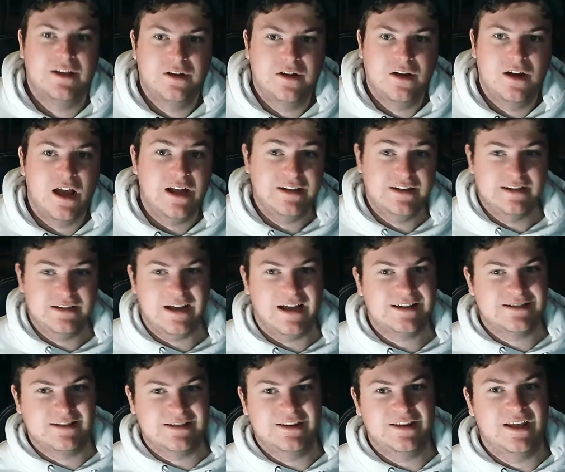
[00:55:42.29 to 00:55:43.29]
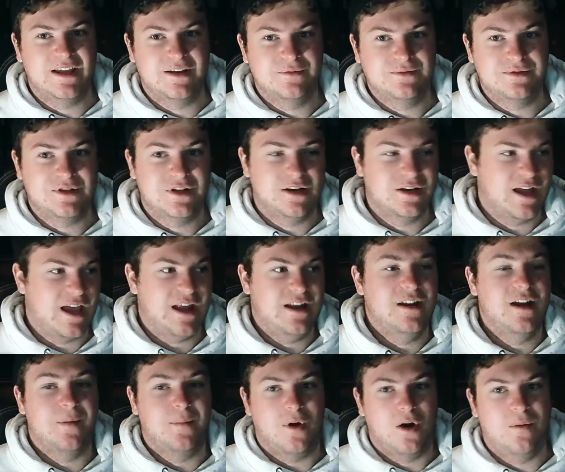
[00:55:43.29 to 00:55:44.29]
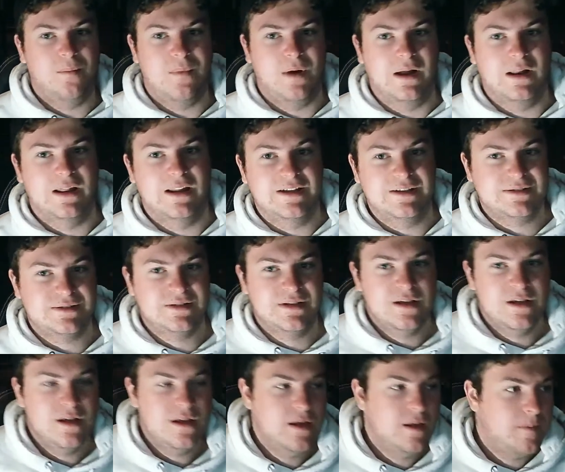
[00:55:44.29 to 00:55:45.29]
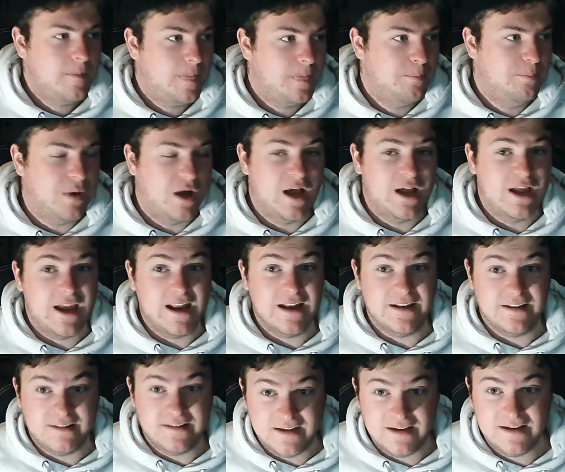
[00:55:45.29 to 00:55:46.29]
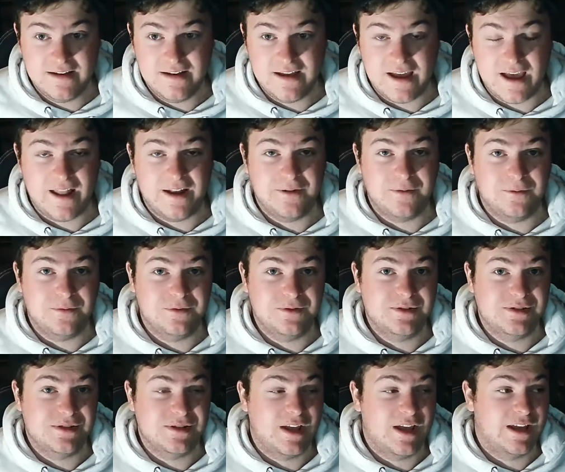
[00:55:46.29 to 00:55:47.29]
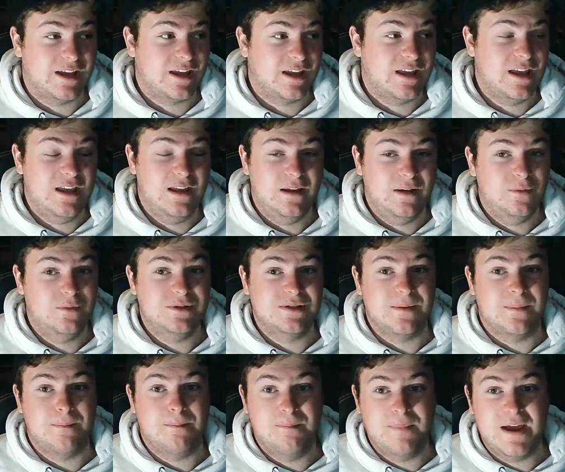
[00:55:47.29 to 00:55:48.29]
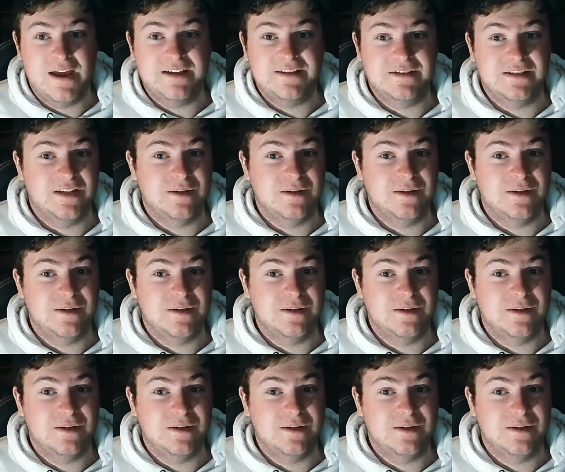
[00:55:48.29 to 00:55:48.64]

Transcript: You know, I didn't actually think it was going to end up on my list, but it did, and it was amazing.